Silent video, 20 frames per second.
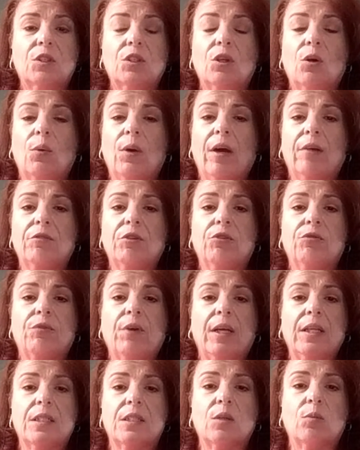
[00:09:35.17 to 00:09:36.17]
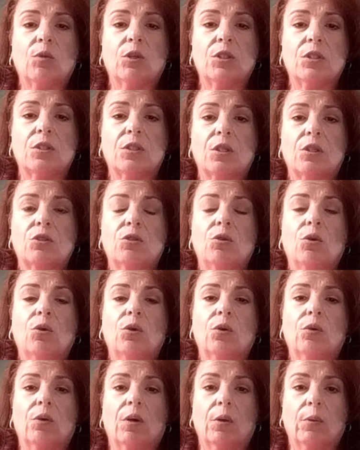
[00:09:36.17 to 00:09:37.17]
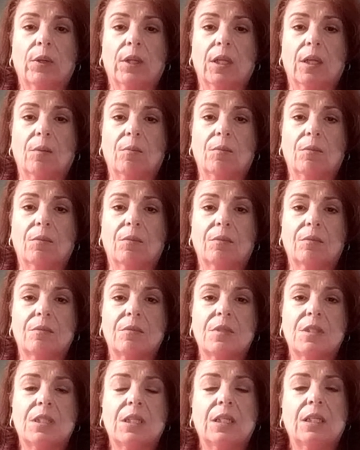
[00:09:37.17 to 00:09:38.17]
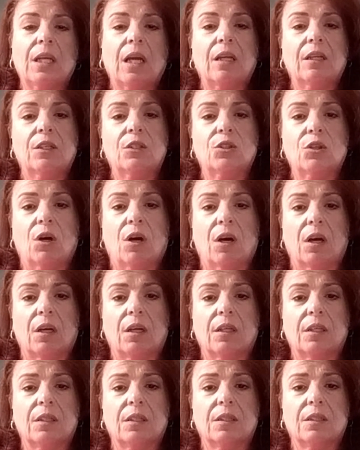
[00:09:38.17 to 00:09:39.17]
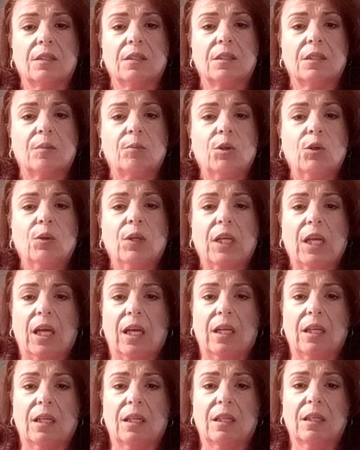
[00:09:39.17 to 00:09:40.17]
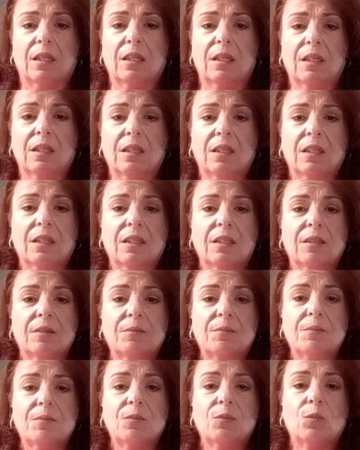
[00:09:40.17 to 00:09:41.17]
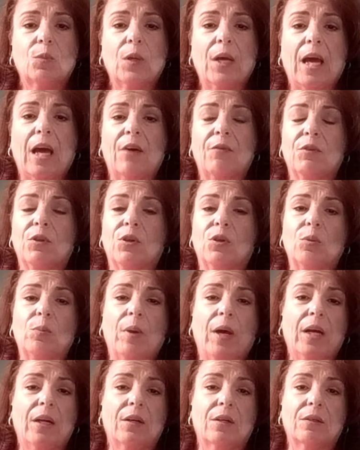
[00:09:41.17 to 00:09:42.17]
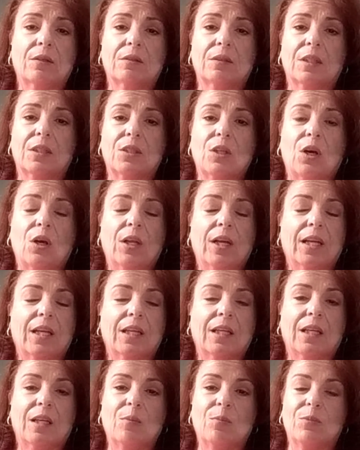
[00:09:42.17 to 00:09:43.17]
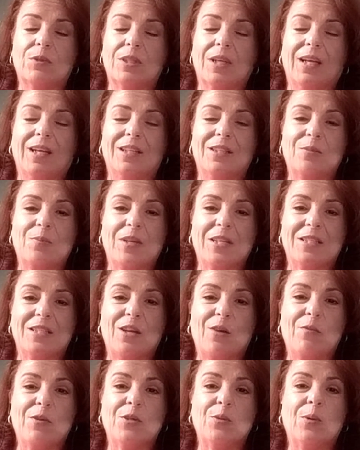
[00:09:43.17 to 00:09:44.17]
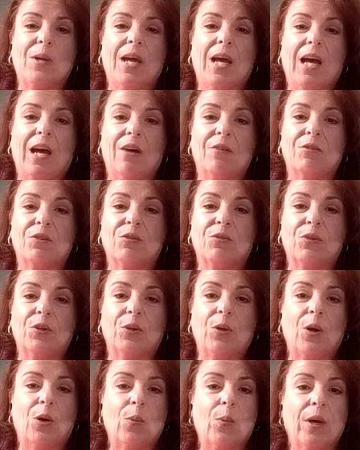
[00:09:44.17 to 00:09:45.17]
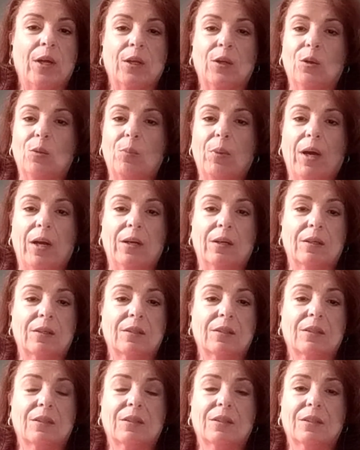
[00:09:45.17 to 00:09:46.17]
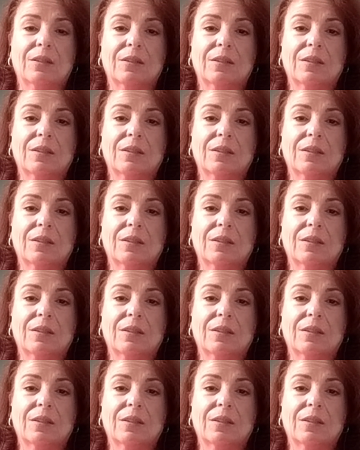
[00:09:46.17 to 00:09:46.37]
You don't have to fight someone just because you don't agree with them. Sit down and talk. Communicate. We have to do better. That's all I can keep saying to myself, is we have to figure out a way to do better.